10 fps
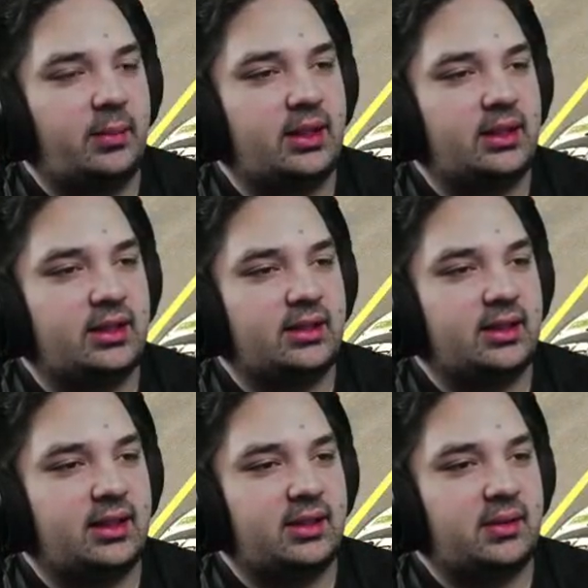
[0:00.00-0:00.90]
mean,
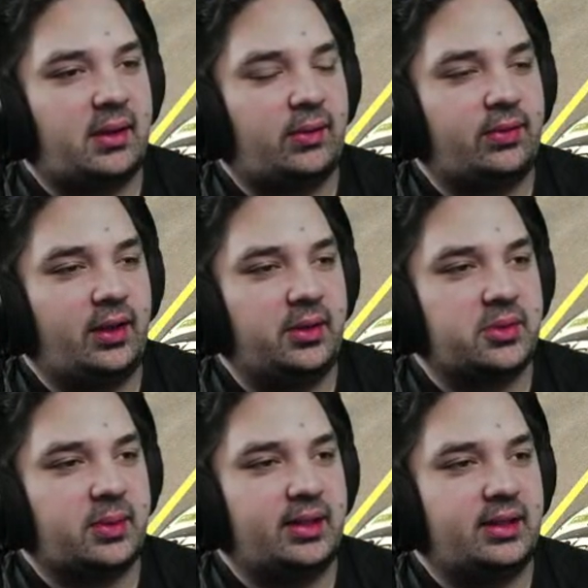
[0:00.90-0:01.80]

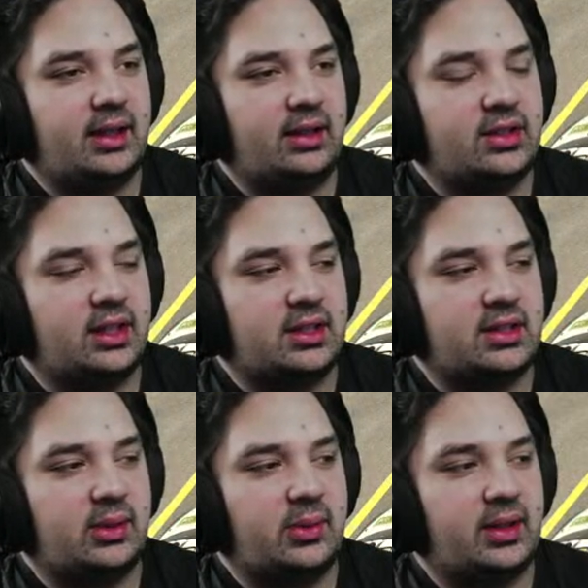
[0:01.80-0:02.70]
Alfredo's right there. Jake's
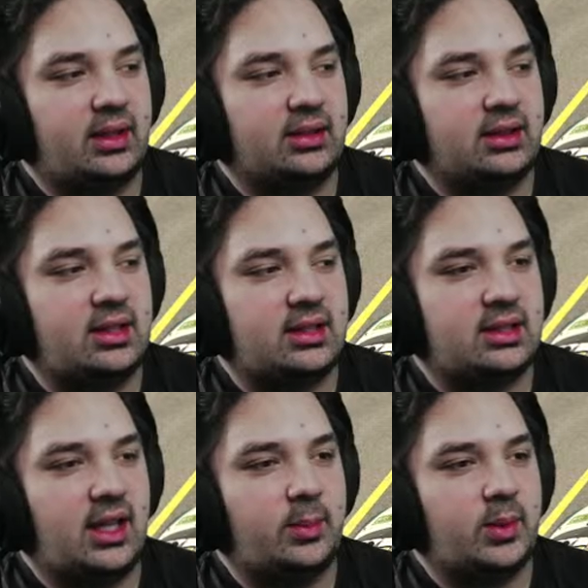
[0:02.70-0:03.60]
slowing down. Unless he
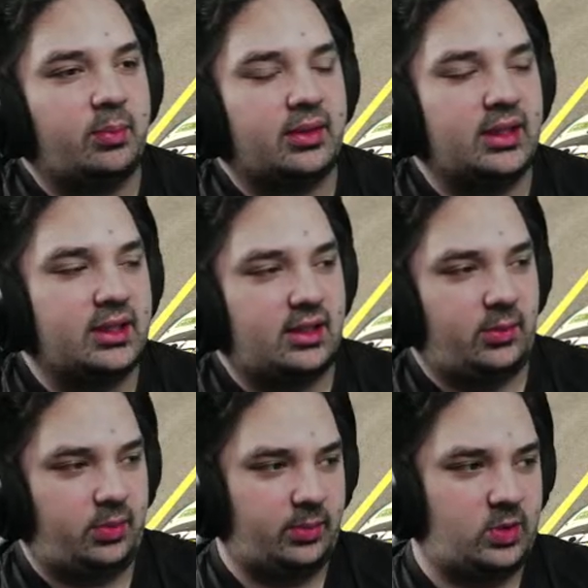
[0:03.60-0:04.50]
slammed the brakes, then
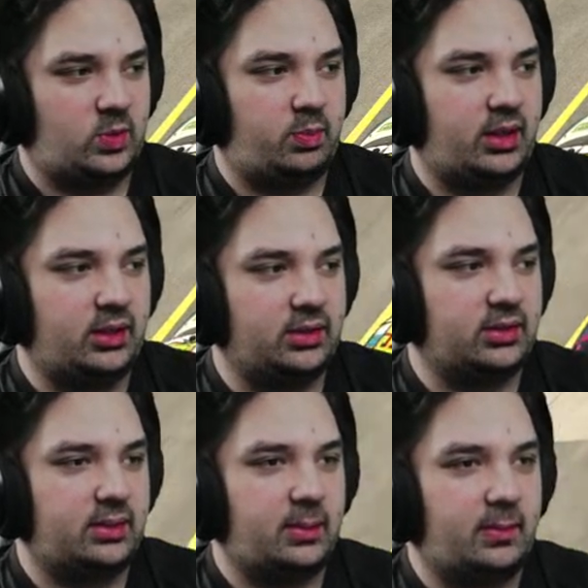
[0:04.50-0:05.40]
he'd probably spin out.
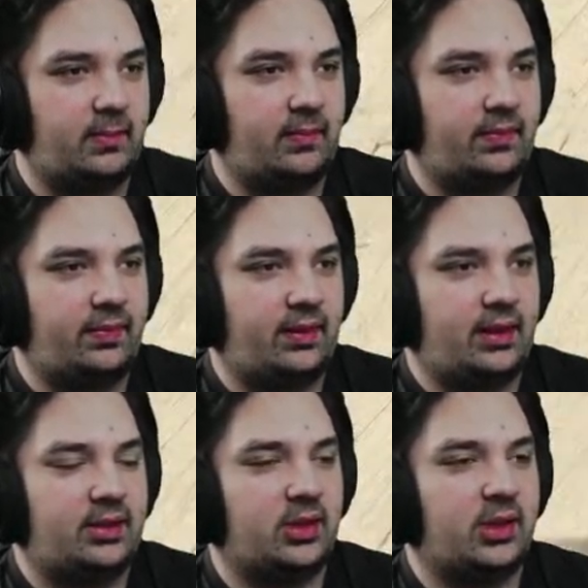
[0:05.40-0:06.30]

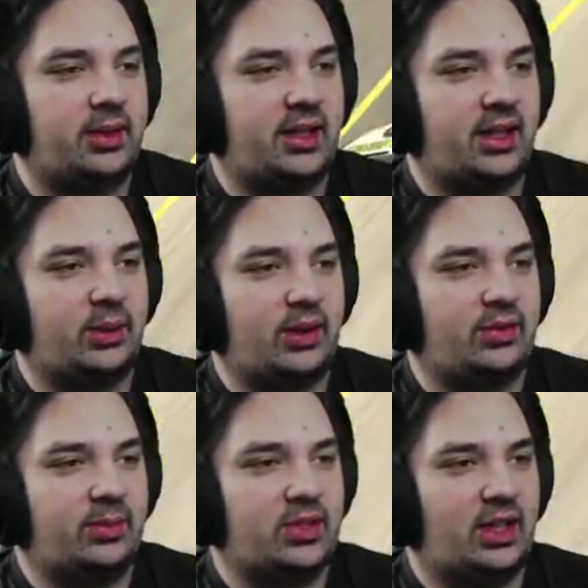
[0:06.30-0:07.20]
Told him to get away
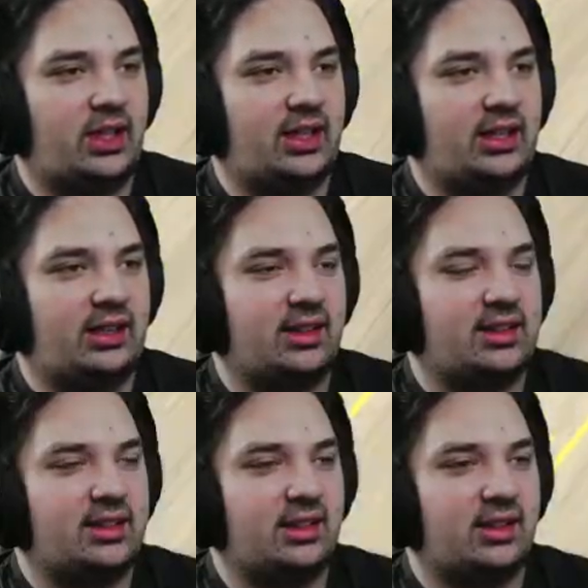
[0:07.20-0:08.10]
from Jake and he didn't
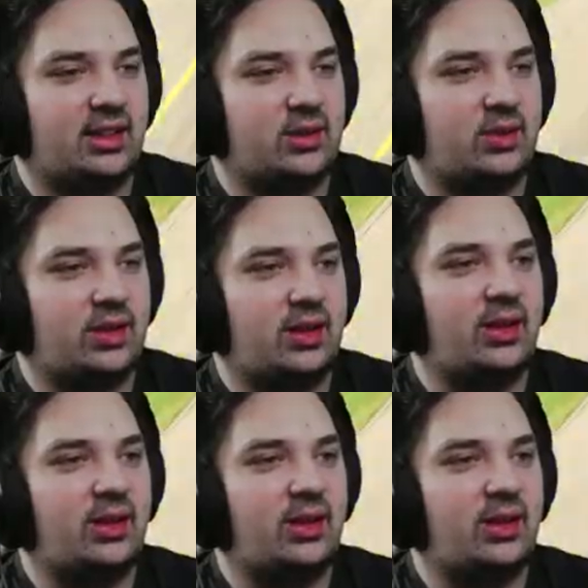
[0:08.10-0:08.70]
listen. Alright, that's fair.